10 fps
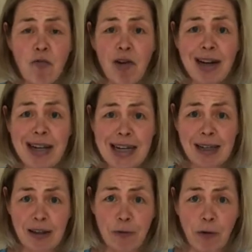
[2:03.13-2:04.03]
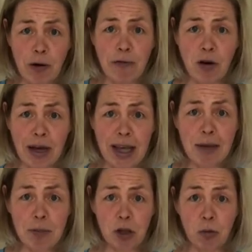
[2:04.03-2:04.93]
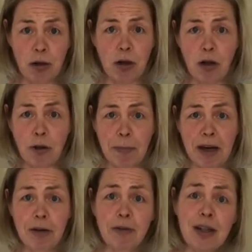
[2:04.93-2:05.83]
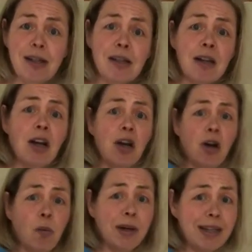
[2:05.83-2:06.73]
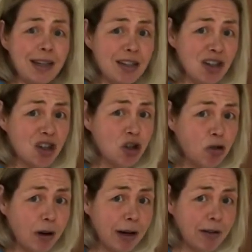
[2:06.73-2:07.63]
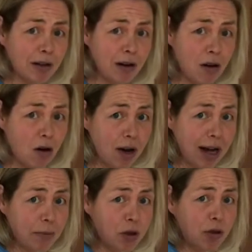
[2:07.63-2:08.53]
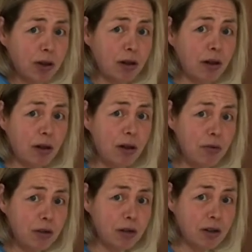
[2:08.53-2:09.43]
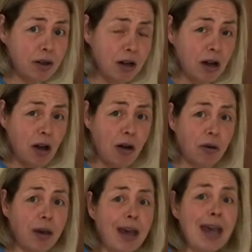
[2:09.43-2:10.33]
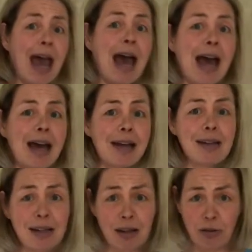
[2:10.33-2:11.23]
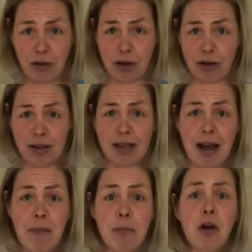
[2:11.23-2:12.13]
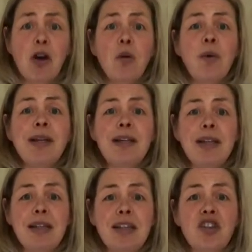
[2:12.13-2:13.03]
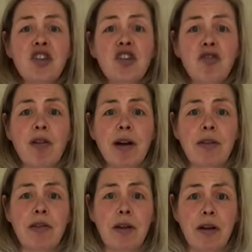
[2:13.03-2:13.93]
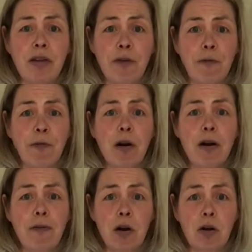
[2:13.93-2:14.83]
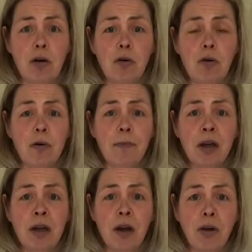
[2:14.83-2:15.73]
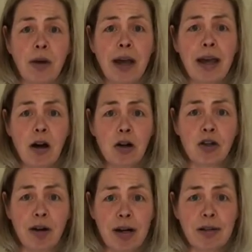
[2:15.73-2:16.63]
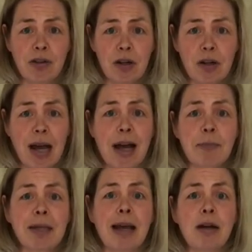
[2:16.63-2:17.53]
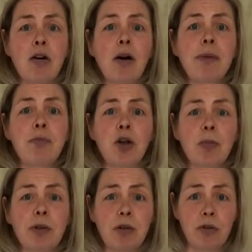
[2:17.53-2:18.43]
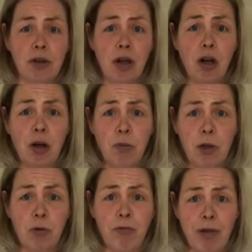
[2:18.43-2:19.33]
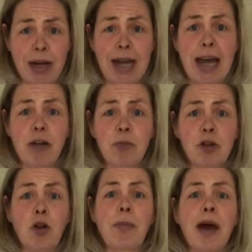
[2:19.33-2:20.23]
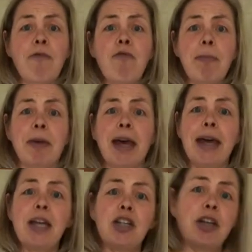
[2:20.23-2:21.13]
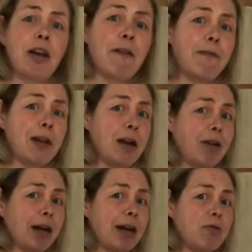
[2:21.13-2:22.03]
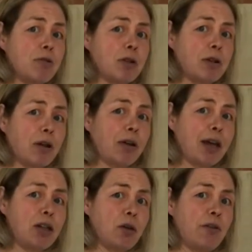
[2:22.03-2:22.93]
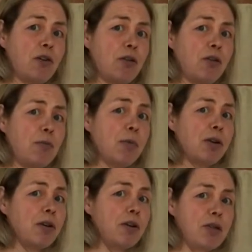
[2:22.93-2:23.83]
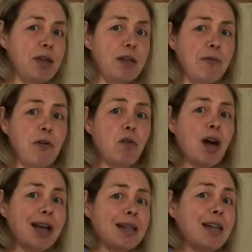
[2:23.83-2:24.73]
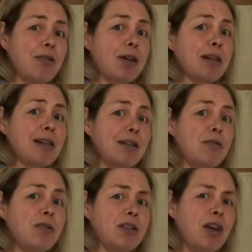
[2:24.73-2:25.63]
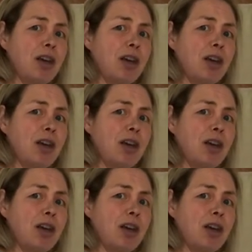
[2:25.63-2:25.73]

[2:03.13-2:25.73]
release the front of our hips to unload the pelvis. We need to strengthen our hamstrings and glutes, okay, and third step, we need to strengthen the front of our core, okay, our transverse abs and our abdominals, which will really help stop that rib cage flaring out, okay? So if you might notice if you've got anterior tilt,